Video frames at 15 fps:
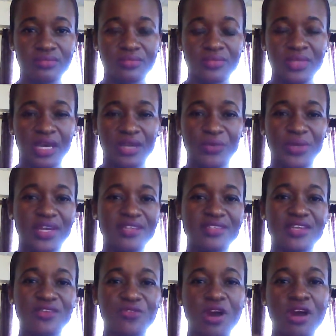And when I
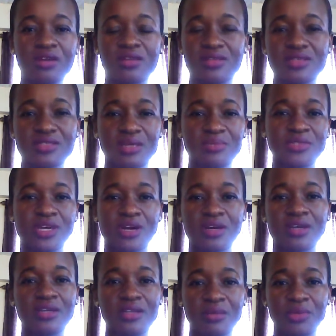say wrong things, I'm
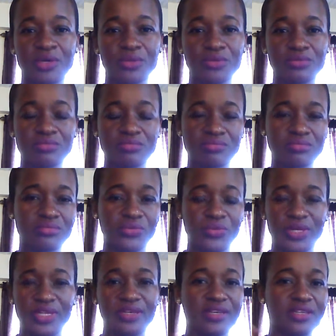talking about
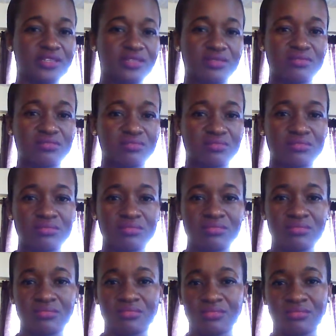whether it's
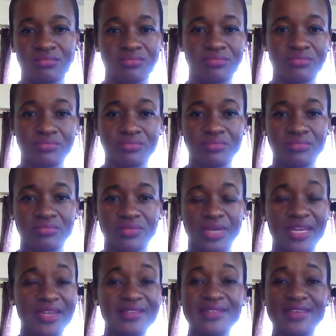
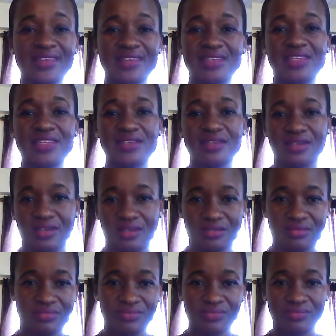anything
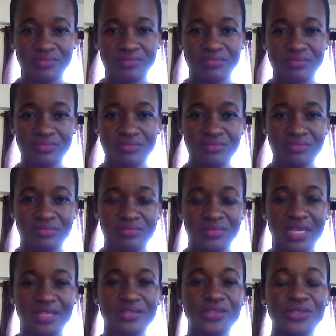illegal
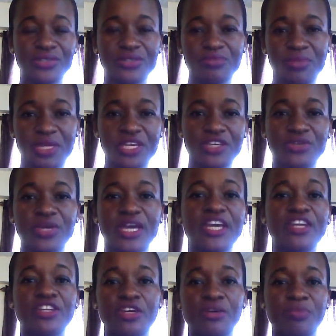that could make you
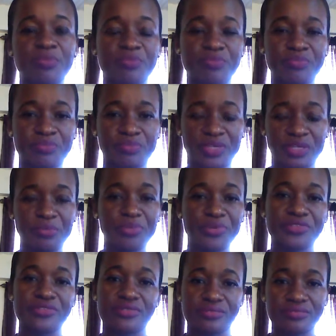end up in
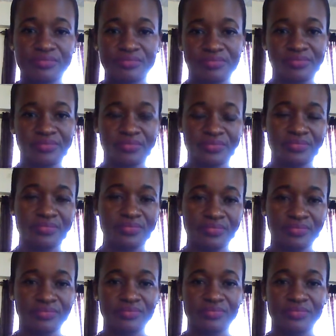prison.
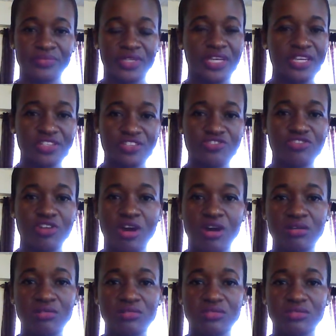Whether it's
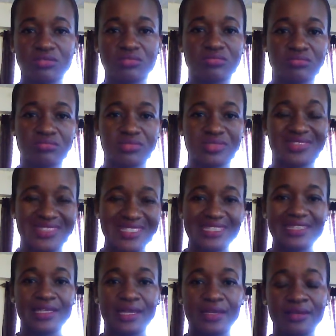drugs,
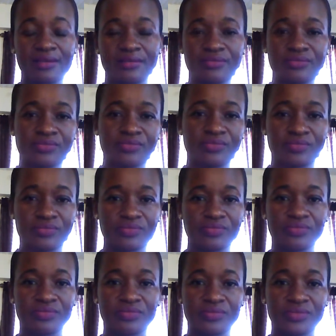stealing,
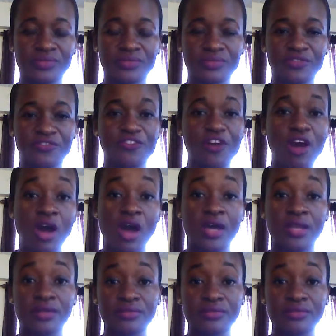fraud.